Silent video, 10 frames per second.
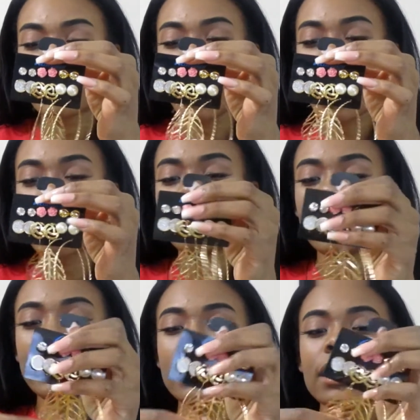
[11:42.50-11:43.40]
They have
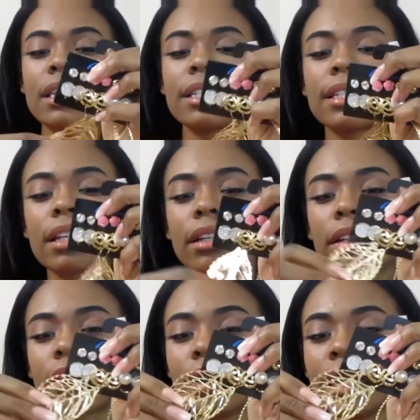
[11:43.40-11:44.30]
these
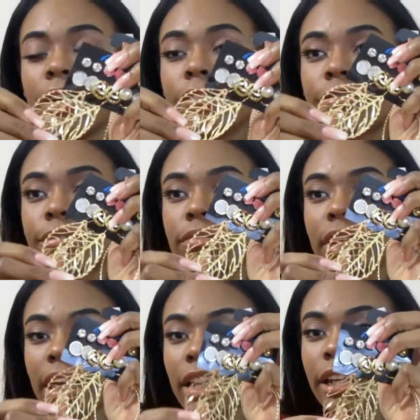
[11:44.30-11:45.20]
leaf
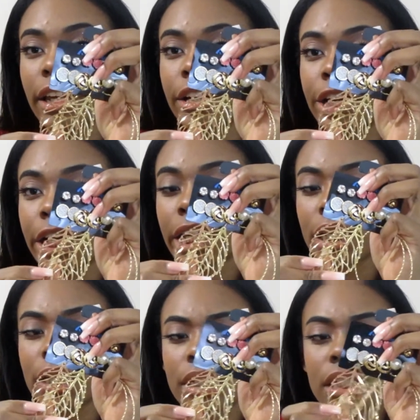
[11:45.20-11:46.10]
dangly
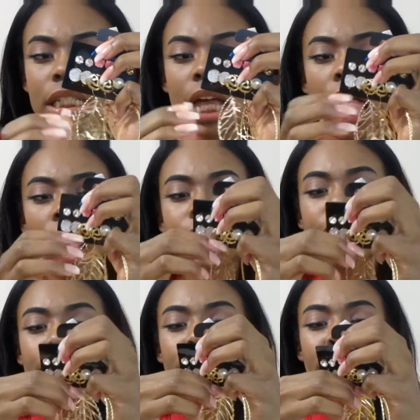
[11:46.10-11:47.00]
earrings.
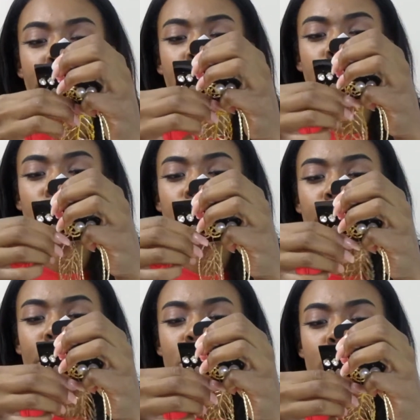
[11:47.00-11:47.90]
They're pretty cute.
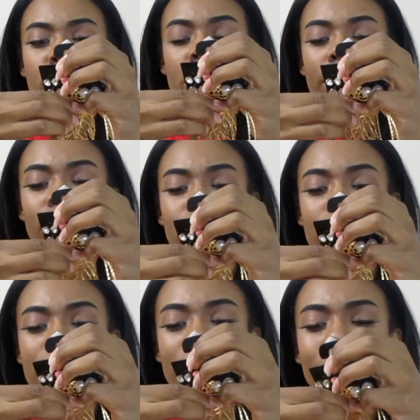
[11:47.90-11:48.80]
Let's try them on.
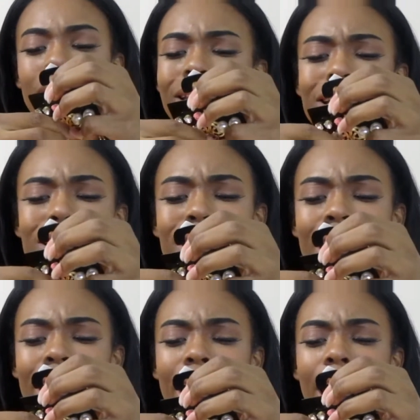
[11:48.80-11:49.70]
See, these are
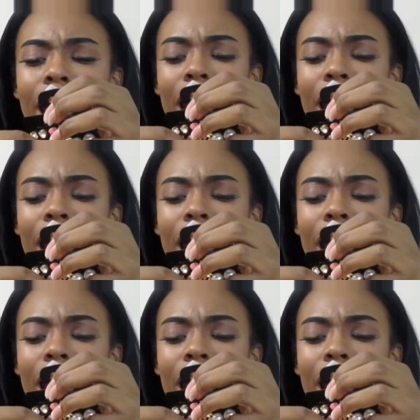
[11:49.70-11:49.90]
like